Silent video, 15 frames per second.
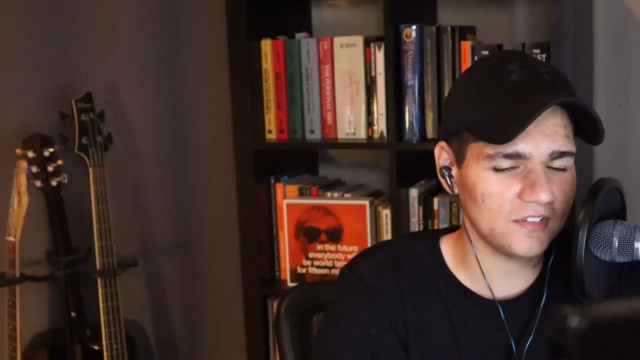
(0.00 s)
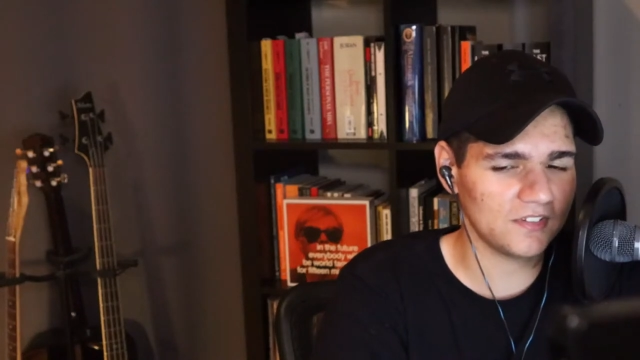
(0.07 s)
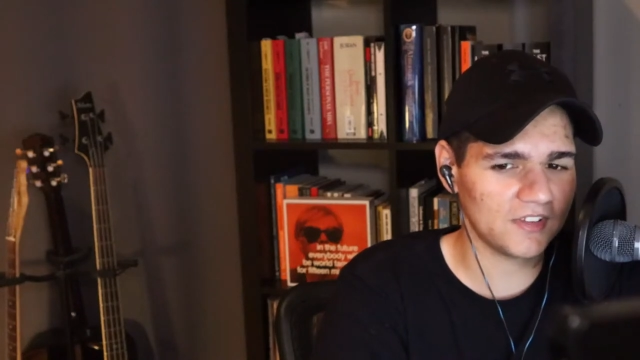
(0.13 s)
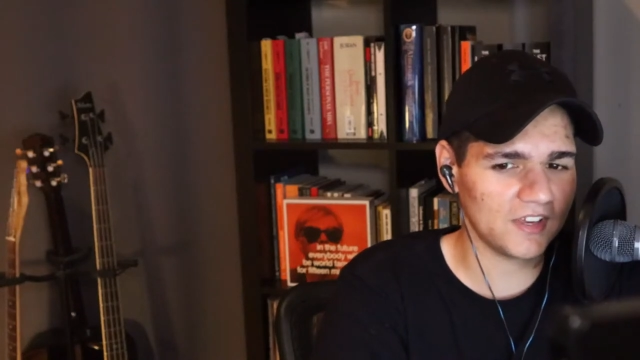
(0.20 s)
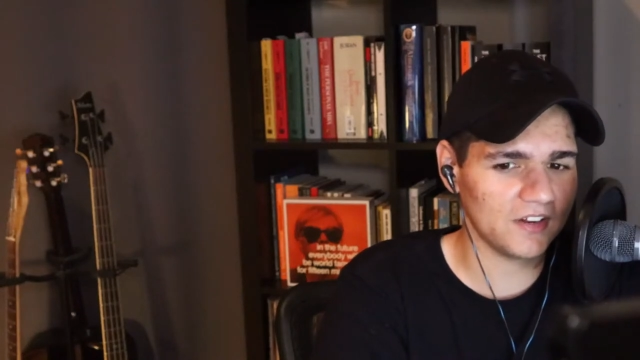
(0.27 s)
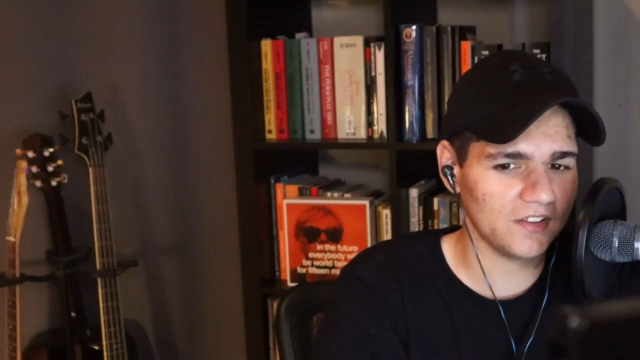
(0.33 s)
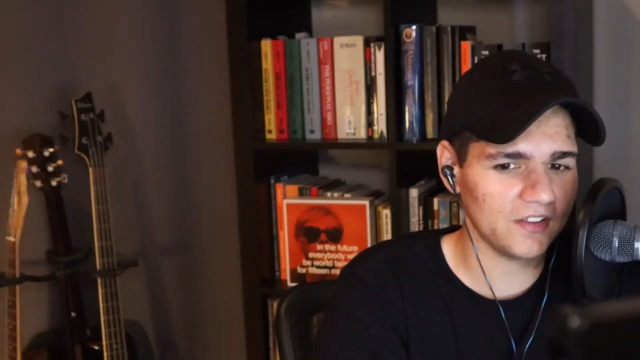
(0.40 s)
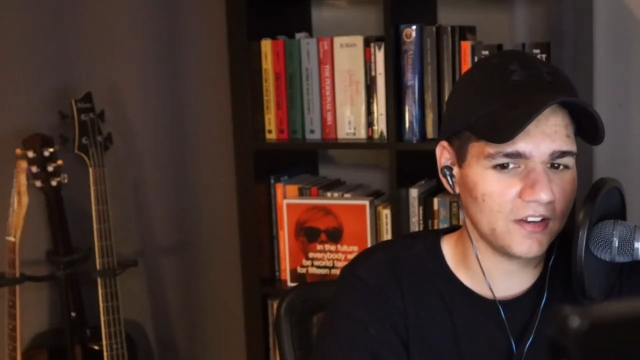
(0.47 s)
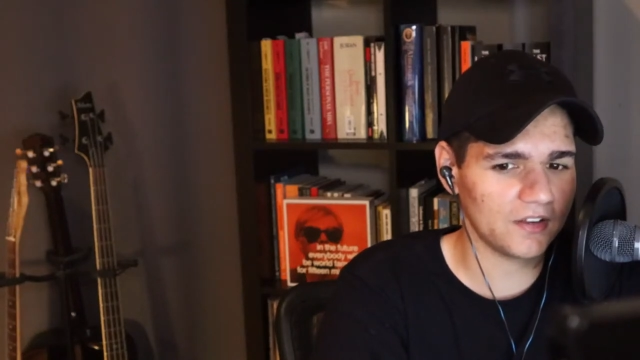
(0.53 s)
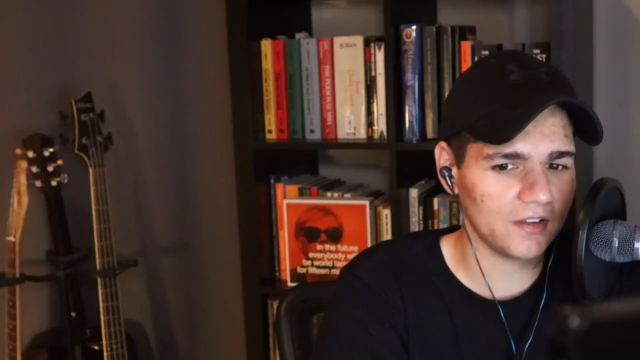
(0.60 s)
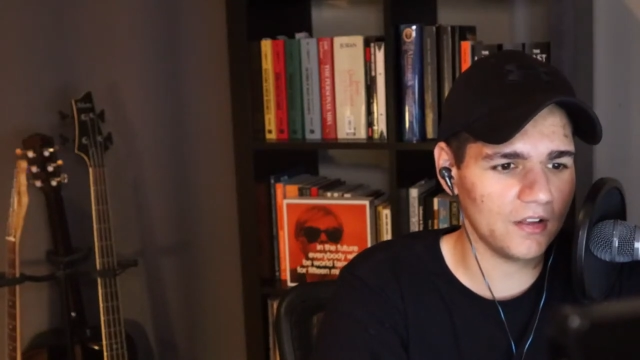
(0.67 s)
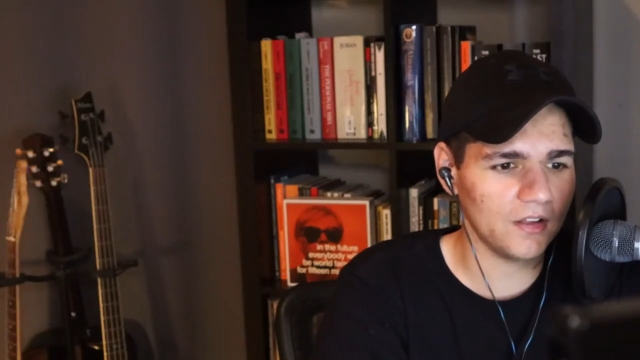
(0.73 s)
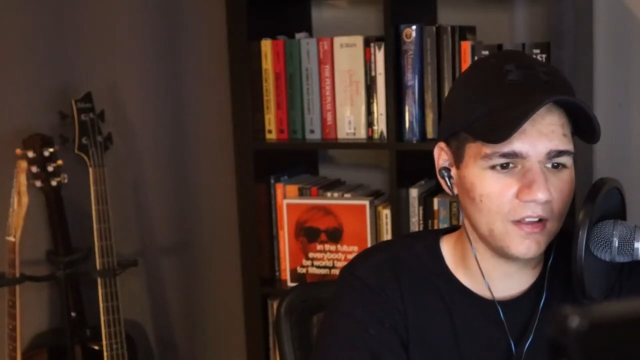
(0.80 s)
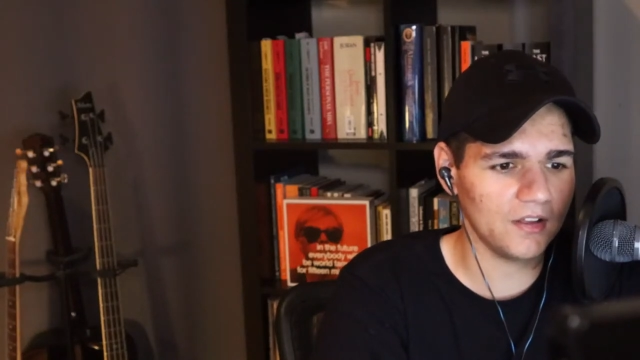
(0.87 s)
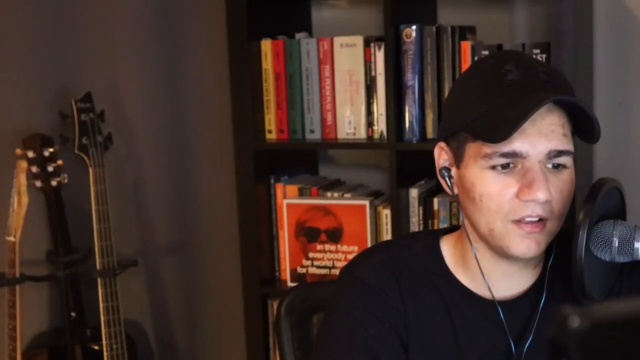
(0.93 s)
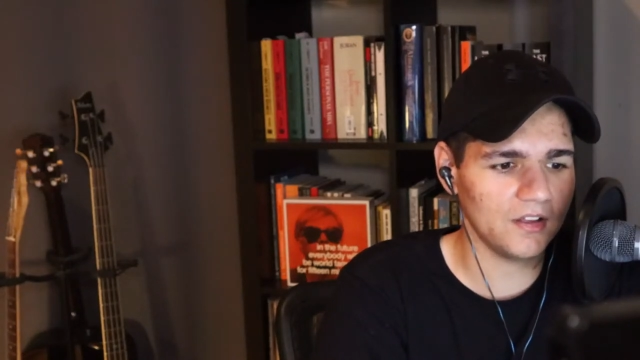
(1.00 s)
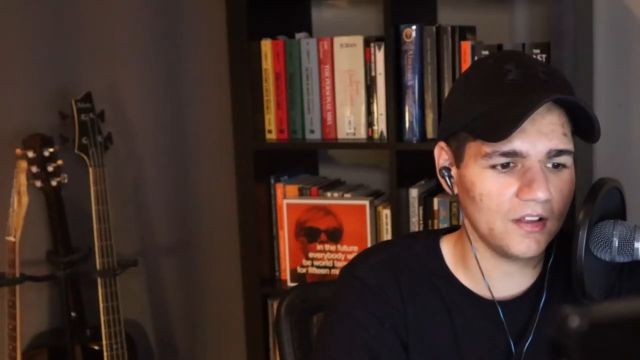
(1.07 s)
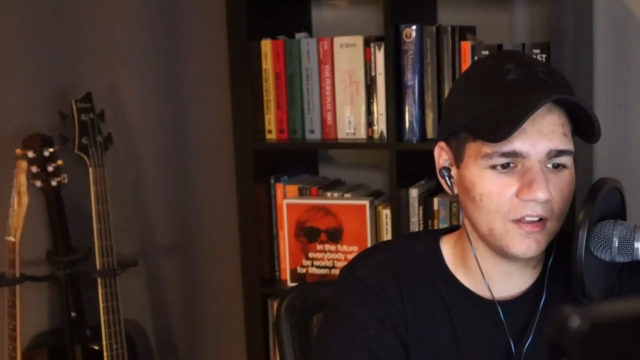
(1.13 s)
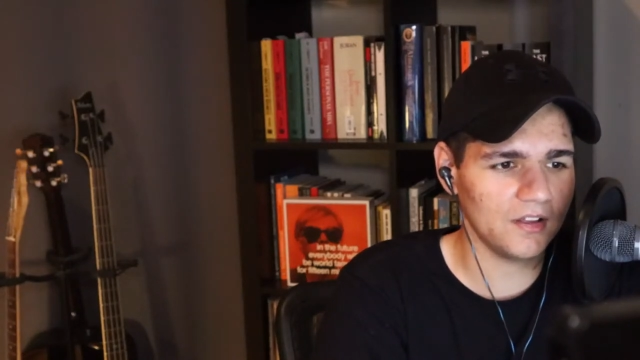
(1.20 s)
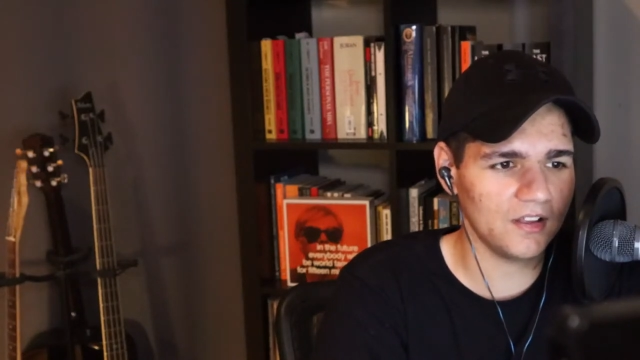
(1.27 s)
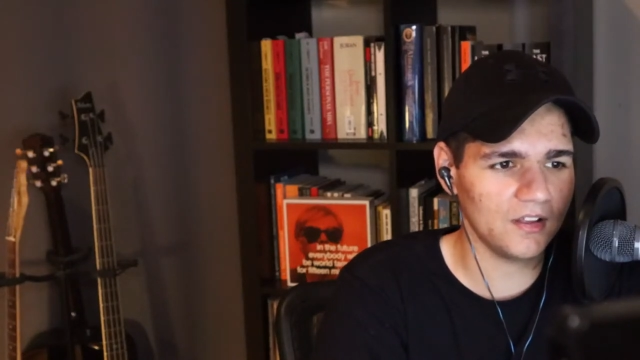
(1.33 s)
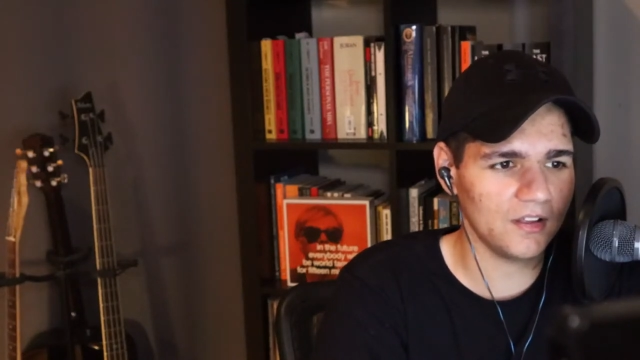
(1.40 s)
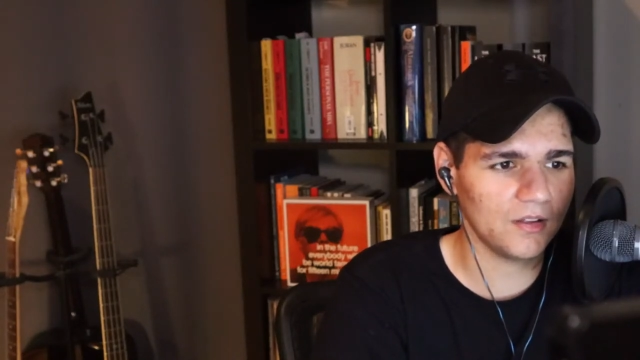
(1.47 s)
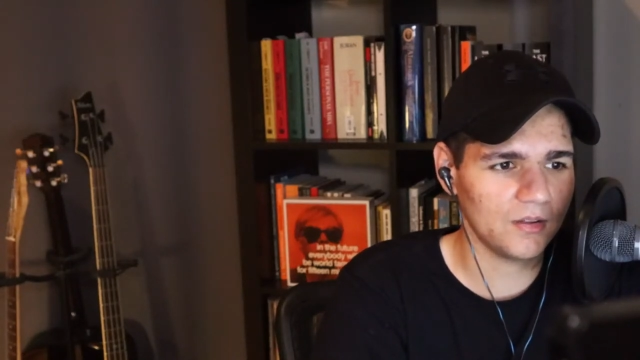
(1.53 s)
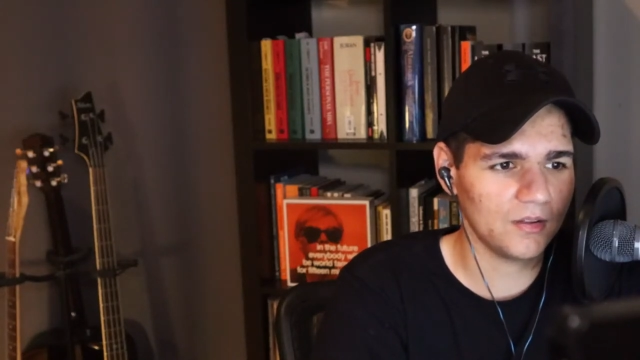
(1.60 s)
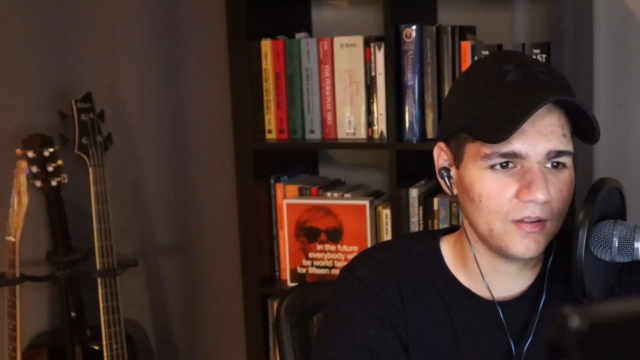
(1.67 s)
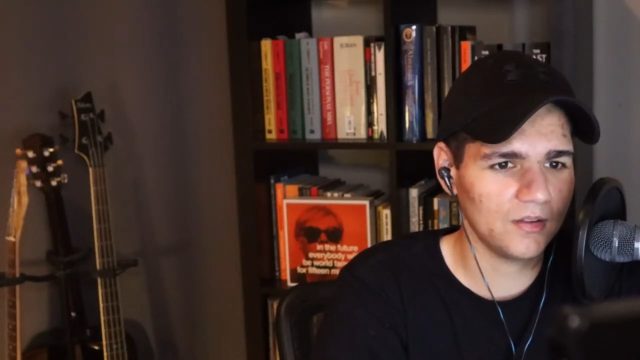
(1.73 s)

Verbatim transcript: it's kind of like, uh,